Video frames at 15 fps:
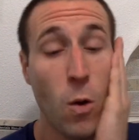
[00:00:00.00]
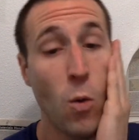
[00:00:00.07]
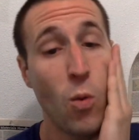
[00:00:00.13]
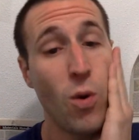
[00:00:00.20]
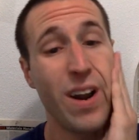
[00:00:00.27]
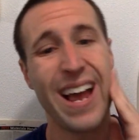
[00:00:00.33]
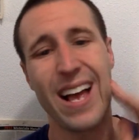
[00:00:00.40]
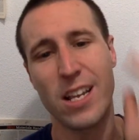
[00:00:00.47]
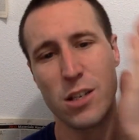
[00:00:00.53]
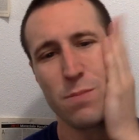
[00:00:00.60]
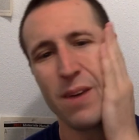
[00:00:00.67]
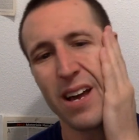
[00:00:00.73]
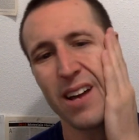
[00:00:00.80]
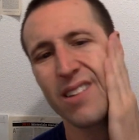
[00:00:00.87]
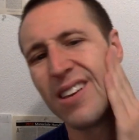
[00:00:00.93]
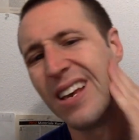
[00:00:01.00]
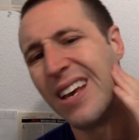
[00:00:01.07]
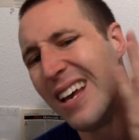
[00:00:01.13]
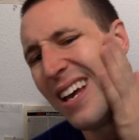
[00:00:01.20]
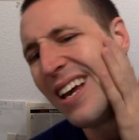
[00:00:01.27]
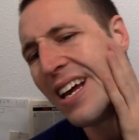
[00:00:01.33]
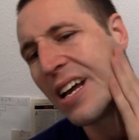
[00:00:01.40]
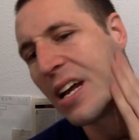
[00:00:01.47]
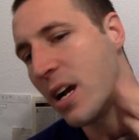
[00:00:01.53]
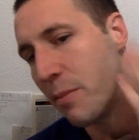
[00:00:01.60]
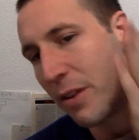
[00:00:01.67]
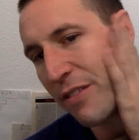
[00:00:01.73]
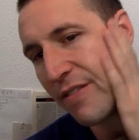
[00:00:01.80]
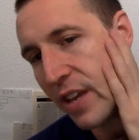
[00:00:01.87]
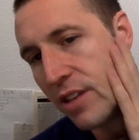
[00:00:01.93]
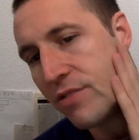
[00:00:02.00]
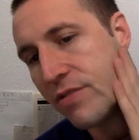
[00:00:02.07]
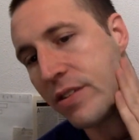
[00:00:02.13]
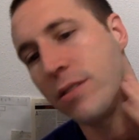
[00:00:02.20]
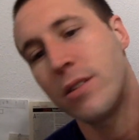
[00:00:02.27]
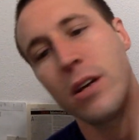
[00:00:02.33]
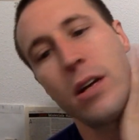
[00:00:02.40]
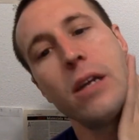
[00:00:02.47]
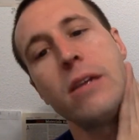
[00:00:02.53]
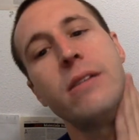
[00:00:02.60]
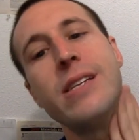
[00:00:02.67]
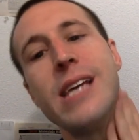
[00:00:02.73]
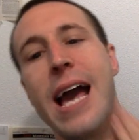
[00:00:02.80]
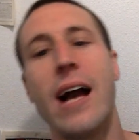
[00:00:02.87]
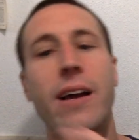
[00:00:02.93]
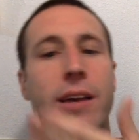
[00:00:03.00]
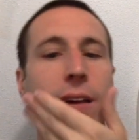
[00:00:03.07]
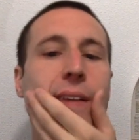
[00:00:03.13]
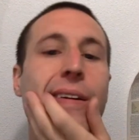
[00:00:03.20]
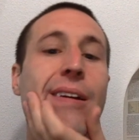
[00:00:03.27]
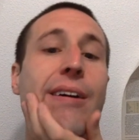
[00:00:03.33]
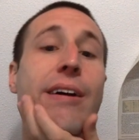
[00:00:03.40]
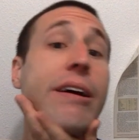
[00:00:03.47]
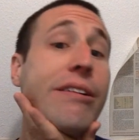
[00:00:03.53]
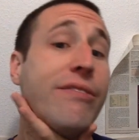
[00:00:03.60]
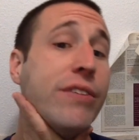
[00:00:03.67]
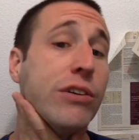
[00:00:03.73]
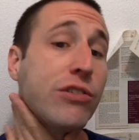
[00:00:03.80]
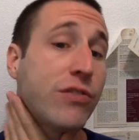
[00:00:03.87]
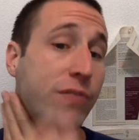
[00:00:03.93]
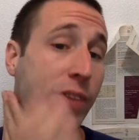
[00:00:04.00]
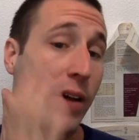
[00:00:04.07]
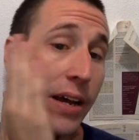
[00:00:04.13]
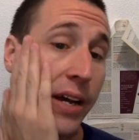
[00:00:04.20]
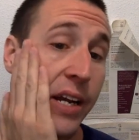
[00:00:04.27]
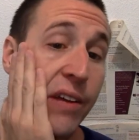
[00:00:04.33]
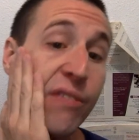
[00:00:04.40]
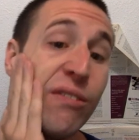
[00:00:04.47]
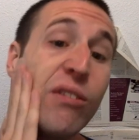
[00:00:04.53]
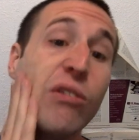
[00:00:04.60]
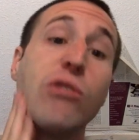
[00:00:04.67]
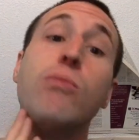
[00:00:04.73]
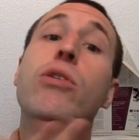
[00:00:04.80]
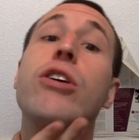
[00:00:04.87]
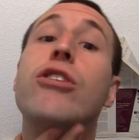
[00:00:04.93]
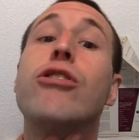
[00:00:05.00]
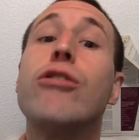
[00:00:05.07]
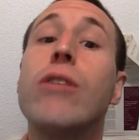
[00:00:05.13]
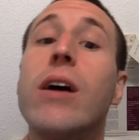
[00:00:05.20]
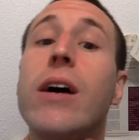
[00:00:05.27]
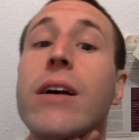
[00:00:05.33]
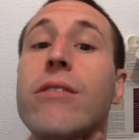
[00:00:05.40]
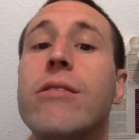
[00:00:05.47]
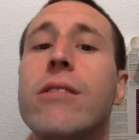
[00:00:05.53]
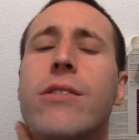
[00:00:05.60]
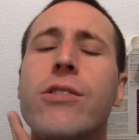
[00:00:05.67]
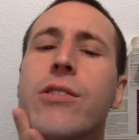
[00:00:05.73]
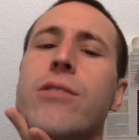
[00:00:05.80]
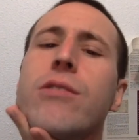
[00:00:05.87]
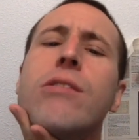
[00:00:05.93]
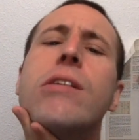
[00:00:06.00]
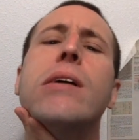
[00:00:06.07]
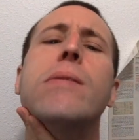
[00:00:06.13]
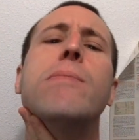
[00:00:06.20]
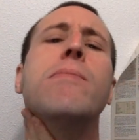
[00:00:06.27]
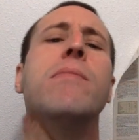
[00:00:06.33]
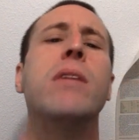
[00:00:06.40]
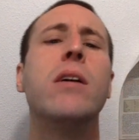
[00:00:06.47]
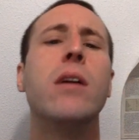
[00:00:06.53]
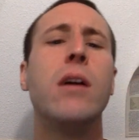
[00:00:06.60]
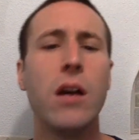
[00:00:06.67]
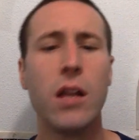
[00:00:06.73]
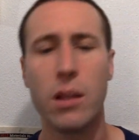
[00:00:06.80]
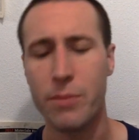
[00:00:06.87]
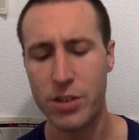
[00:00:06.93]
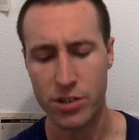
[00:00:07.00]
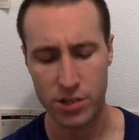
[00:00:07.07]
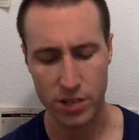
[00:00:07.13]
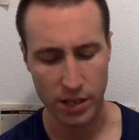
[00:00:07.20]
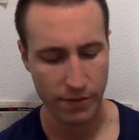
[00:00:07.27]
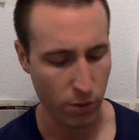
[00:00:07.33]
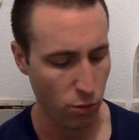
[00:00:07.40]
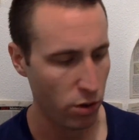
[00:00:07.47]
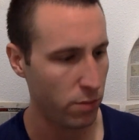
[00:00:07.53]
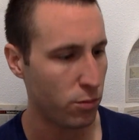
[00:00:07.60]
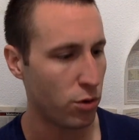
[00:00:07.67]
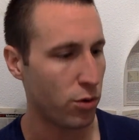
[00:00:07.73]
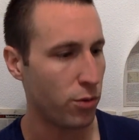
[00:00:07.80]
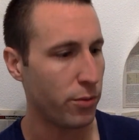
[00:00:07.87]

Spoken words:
aspect. God, my face feels kind of tacky. It feels fine. It feels moisturized. It just, let me just give it one more